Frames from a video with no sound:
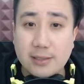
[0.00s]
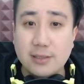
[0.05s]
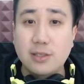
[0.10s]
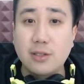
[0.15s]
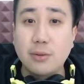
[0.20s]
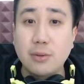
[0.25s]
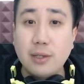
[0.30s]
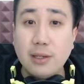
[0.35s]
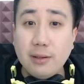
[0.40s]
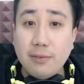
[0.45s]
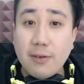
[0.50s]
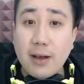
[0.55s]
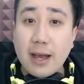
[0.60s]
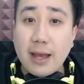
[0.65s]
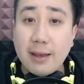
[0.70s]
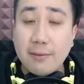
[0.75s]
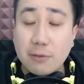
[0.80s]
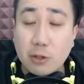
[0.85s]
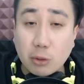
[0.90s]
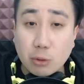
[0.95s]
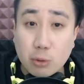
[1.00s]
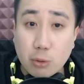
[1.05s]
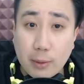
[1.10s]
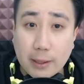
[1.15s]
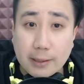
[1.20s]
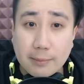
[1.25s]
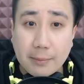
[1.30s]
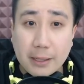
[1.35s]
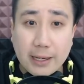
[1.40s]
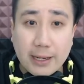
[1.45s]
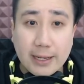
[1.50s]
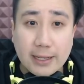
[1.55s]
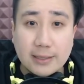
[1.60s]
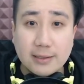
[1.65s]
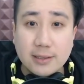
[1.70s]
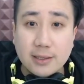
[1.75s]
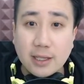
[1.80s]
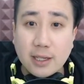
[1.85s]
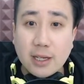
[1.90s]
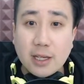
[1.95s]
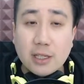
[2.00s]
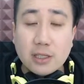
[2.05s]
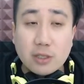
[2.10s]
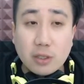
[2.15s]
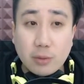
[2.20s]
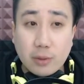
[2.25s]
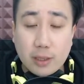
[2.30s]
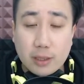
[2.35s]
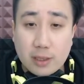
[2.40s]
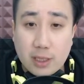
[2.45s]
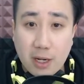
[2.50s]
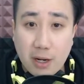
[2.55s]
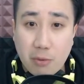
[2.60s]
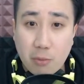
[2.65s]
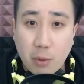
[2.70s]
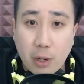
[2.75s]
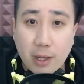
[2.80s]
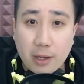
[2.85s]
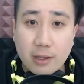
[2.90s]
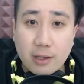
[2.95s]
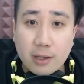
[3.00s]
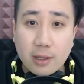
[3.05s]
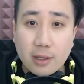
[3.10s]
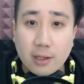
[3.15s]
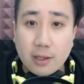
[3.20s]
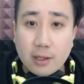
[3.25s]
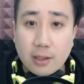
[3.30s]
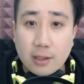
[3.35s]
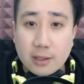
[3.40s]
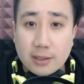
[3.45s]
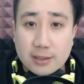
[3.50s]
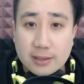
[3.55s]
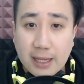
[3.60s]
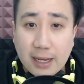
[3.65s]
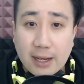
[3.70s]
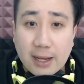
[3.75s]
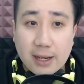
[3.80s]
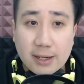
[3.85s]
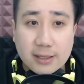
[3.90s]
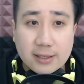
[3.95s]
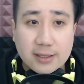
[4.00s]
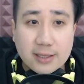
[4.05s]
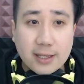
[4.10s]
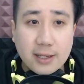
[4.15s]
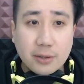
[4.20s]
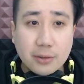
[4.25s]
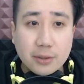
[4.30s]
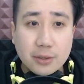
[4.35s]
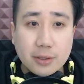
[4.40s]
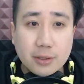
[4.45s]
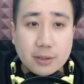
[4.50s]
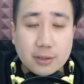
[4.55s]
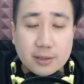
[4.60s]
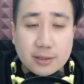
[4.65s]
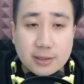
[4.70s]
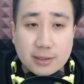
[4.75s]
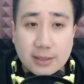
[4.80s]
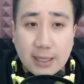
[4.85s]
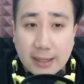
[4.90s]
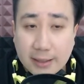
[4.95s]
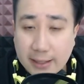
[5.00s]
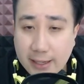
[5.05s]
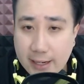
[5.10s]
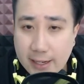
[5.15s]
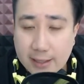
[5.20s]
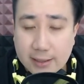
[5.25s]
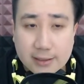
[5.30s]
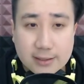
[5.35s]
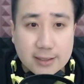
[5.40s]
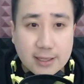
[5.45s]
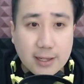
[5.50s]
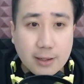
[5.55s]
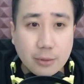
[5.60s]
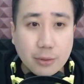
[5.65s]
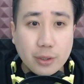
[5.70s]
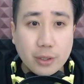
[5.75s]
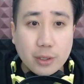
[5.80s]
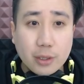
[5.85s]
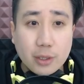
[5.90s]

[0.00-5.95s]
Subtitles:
So if I have Gokua in my hands, so in turn 1, Zanga is out, Zangia is out,